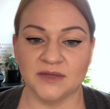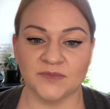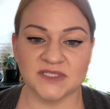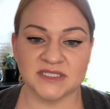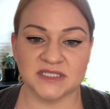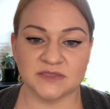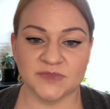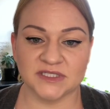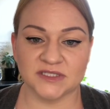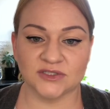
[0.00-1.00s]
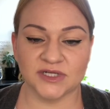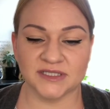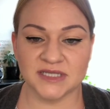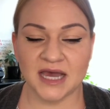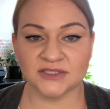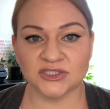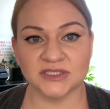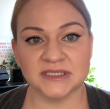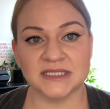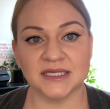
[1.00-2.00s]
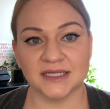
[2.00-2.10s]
business-to-business transactions